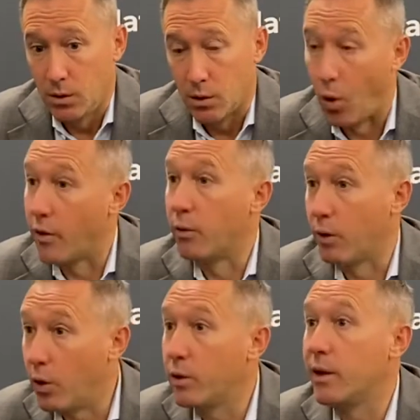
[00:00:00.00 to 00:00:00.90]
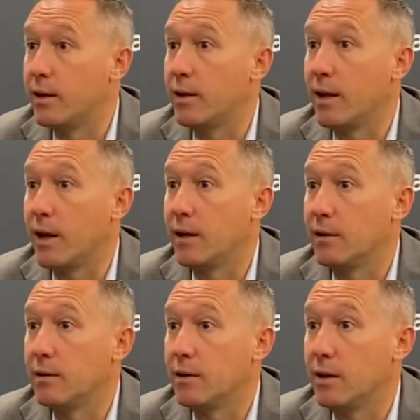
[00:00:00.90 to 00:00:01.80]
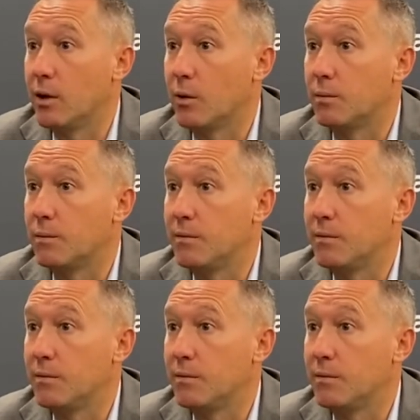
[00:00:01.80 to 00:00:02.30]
go on the road and you know,